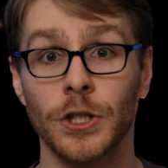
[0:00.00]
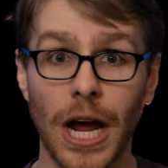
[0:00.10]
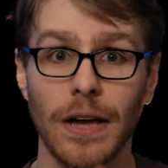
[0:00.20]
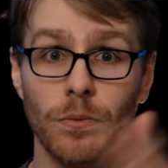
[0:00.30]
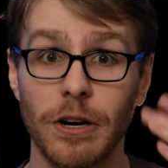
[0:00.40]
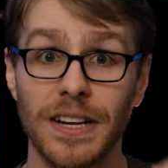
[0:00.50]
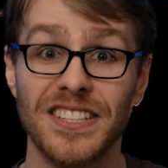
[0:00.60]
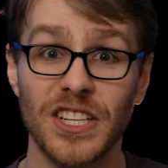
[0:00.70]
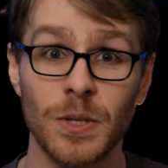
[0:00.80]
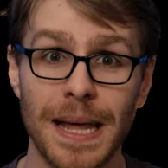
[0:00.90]
Child rearing
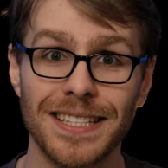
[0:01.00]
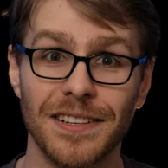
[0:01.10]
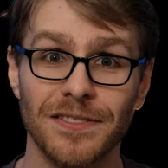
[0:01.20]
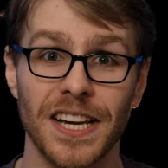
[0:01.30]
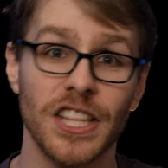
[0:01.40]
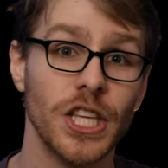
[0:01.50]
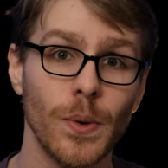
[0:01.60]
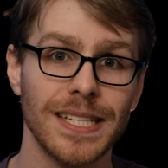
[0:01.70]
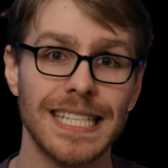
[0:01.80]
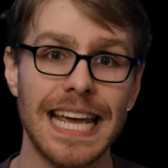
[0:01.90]
is expensive. The
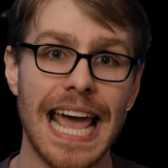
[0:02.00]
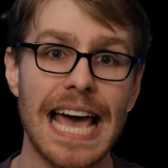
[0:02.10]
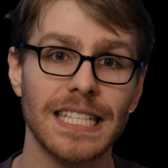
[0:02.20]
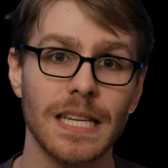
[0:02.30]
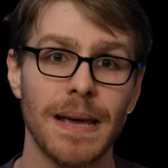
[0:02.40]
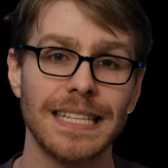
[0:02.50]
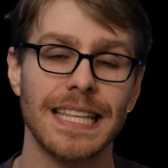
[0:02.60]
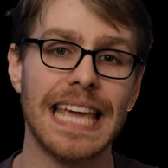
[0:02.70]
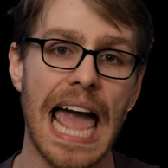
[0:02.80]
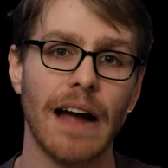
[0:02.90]
USDA estimates
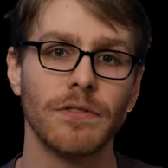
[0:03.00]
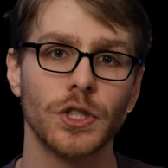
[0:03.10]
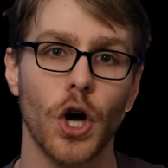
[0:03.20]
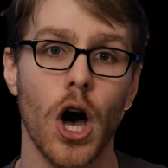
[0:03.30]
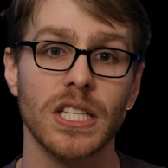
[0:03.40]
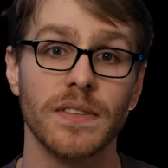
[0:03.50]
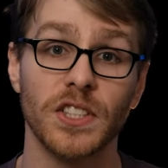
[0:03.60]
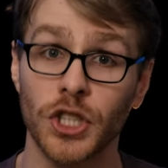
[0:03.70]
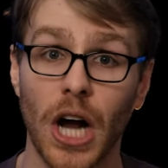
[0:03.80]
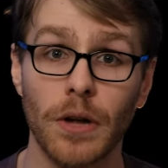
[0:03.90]
that the average cost of
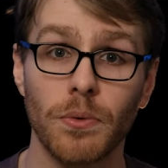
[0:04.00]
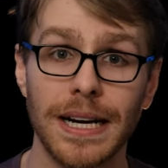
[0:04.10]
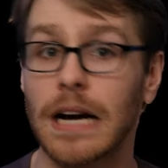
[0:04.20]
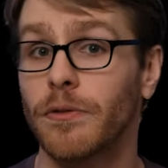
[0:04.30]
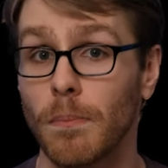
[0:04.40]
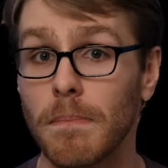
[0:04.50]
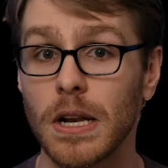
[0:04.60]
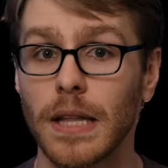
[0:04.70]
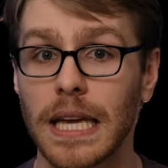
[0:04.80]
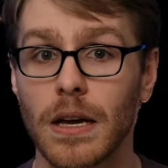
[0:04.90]
a child right now for
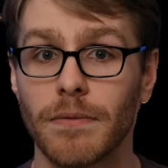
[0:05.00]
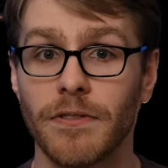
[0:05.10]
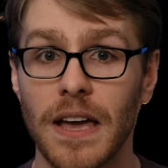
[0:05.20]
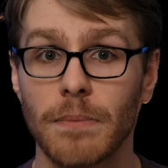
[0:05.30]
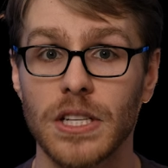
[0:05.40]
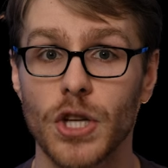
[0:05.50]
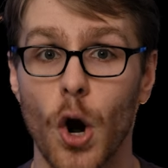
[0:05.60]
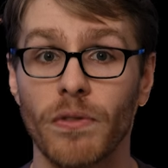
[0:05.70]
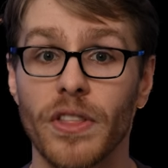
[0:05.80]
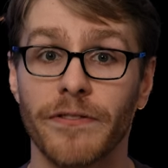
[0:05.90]
middle-income families
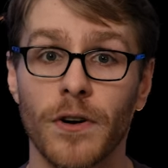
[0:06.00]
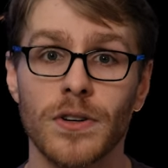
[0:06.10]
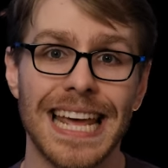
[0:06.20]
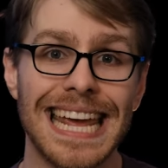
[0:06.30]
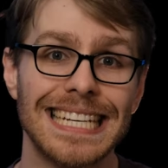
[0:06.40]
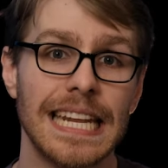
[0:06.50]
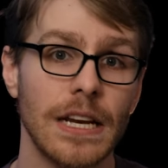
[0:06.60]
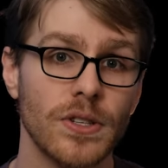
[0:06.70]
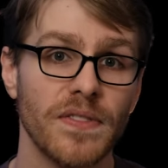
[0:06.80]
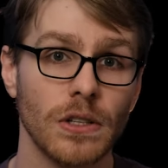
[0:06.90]
over the first 18
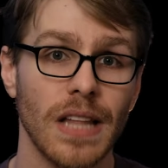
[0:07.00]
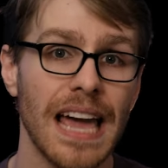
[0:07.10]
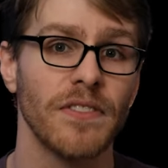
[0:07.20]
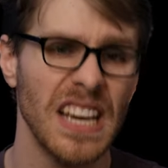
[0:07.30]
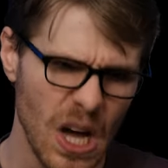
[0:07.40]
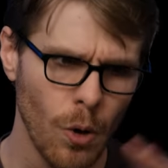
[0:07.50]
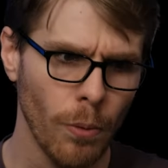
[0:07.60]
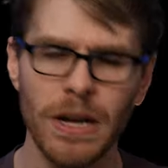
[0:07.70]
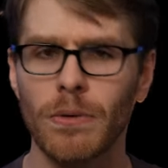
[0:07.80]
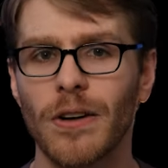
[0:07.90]
years of their life will
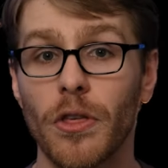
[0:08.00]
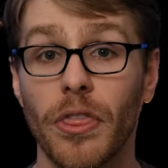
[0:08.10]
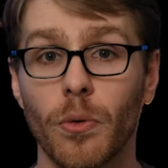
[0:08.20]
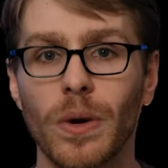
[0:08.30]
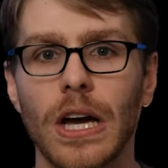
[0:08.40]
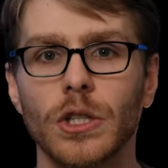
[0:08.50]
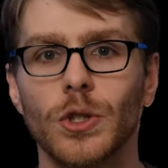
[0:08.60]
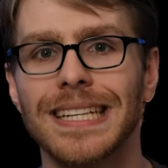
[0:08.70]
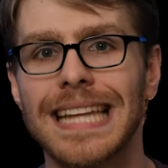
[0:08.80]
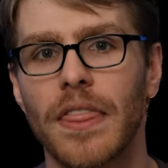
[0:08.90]
be around
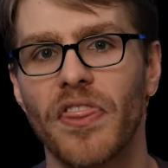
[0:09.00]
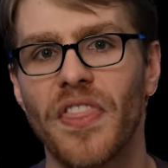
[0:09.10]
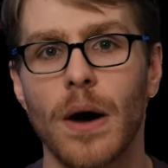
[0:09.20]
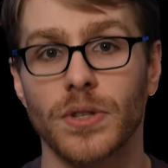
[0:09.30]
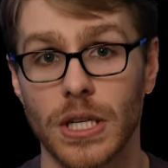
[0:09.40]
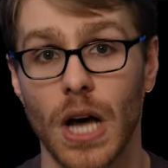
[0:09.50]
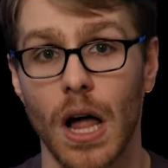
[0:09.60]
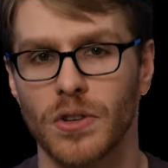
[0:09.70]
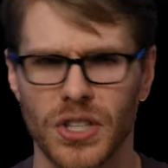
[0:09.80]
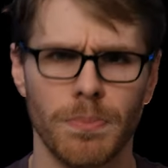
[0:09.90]

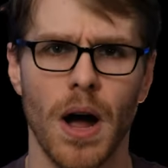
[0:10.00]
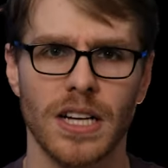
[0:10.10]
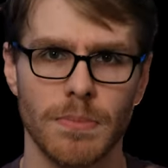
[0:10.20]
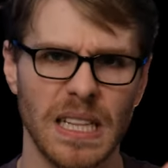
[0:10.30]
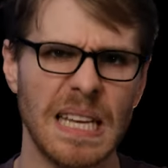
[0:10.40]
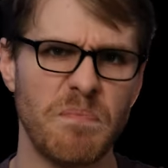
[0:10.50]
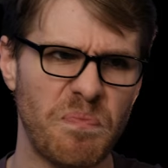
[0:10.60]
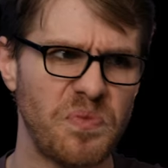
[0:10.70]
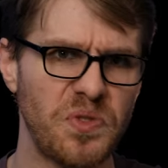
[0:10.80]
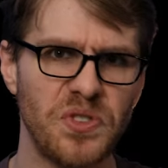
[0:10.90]
$310,000, approximately
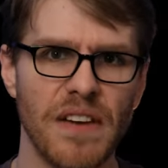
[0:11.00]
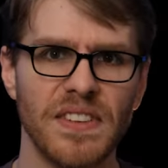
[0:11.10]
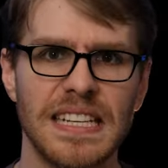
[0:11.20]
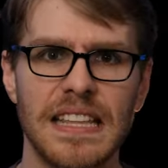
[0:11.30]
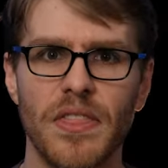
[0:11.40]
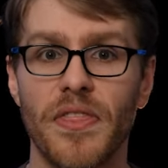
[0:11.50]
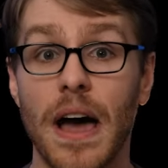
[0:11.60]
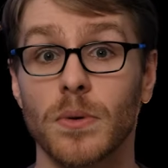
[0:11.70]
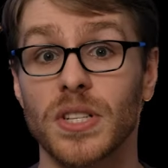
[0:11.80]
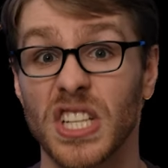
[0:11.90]

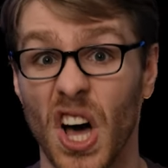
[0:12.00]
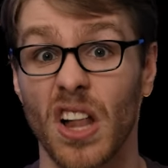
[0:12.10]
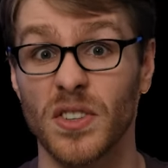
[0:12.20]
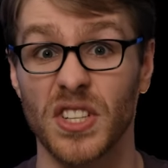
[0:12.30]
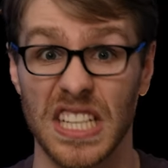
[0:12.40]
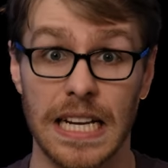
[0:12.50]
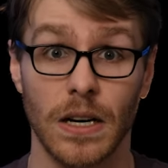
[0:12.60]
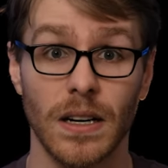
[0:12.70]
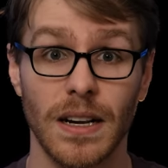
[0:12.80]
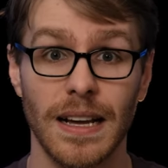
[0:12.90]
$17,000 a year.